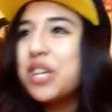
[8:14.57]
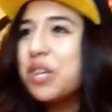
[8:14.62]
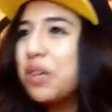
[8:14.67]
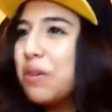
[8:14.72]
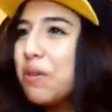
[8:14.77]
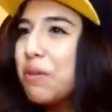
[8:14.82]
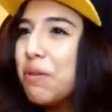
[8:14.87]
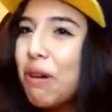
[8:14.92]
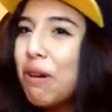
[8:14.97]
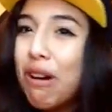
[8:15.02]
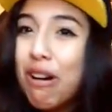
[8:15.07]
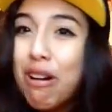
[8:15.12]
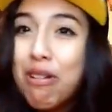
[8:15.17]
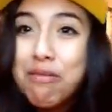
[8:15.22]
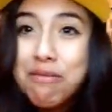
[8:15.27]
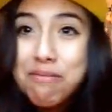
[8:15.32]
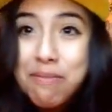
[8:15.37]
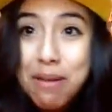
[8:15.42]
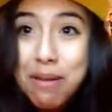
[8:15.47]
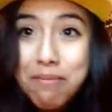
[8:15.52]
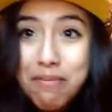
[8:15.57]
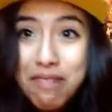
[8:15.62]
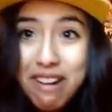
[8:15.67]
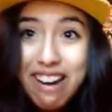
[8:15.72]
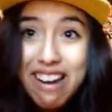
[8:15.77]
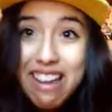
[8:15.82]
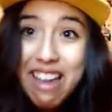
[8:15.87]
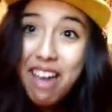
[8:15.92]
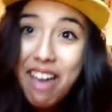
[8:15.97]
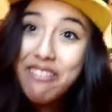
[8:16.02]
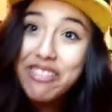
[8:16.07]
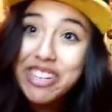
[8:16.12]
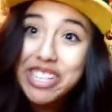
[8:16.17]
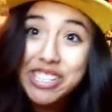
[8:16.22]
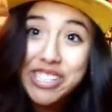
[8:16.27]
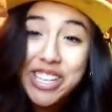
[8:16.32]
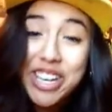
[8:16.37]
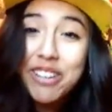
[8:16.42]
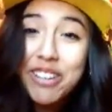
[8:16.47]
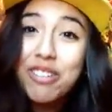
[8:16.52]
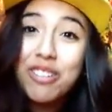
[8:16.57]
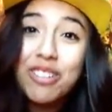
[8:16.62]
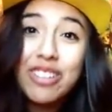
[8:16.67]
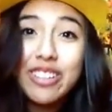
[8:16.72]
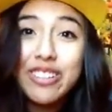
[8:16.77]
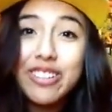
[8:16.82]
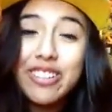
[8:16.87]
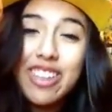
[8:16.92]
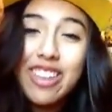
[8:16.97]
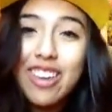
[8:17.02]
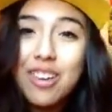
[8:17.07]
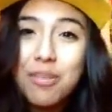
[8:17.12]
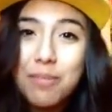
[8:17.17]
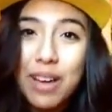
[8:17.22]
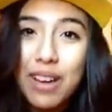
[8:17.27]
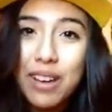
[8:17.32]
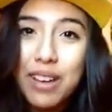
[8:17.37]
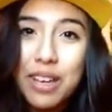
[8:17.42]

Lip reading: you are remembering every single little thing about